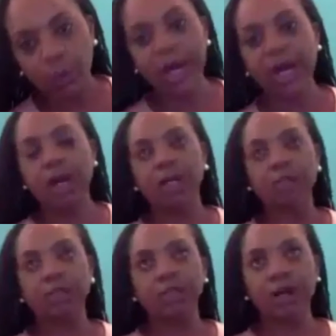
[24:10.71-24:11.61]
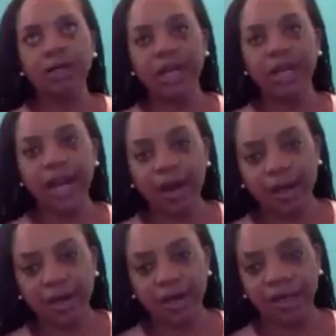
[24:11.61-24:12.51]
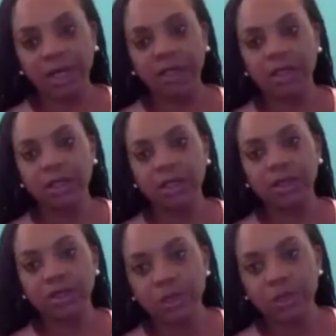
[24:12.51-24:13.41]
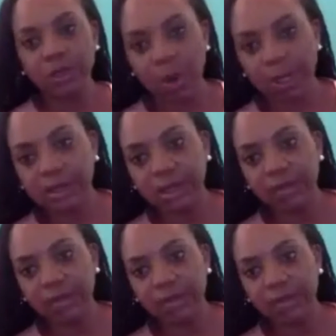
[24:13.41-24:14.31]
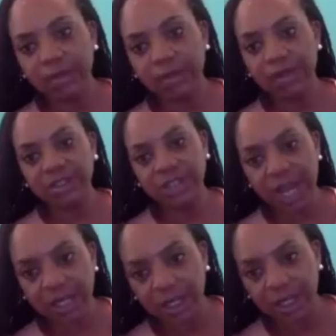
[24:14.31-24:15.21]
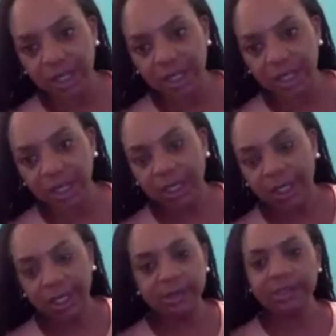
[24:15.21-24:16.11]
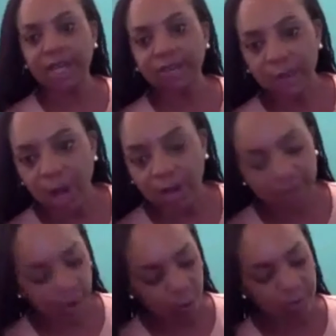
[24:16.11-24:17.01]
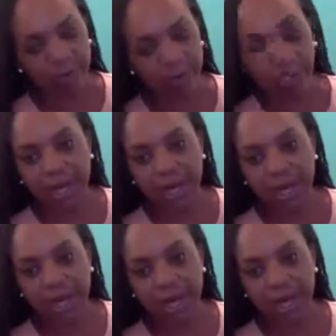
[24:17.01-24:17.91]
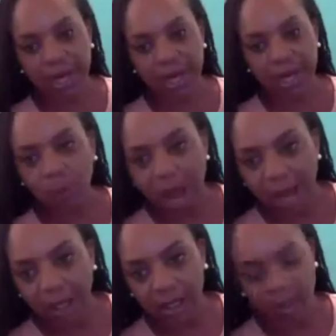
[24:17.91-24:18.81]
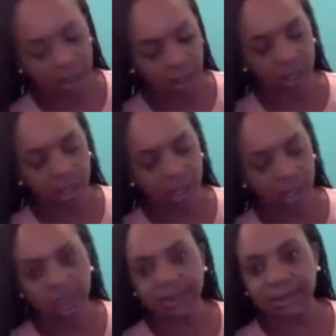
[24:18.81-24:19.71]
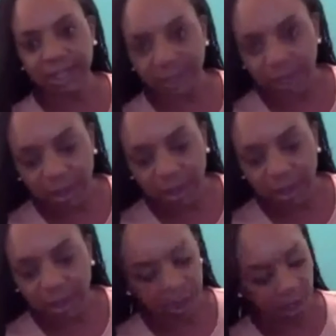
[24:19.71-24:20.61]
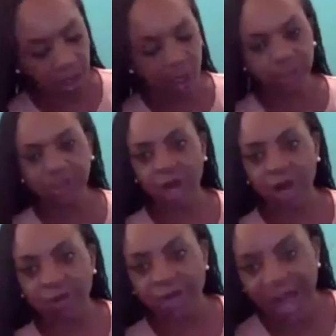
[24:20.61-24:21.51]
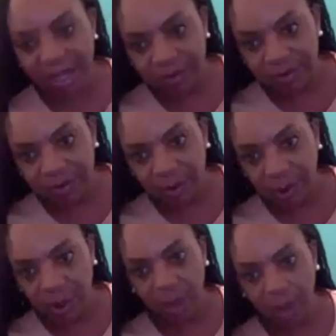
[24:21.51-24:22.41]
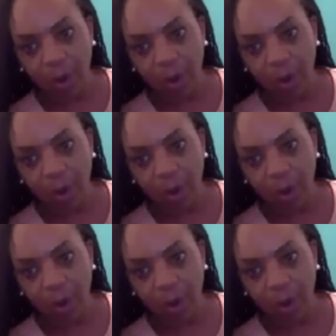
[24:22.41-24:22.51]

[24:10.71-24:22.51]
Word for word: where a certain area, the clitoris of their vagina, is severed off, whether that's with a rock, a scissor, a sharp knife,